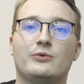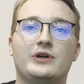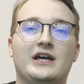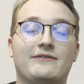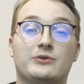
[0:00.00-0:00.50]

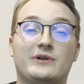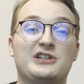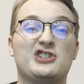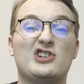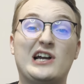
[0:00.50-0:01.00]
We have to
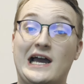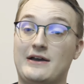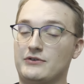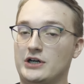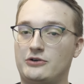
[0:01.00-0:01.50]
register. I
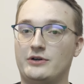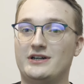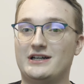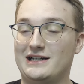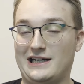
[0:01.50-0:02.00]
have not
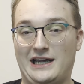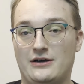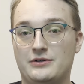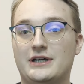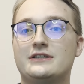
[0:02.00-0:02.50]
created an
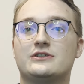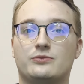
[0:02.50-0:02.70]
account yet,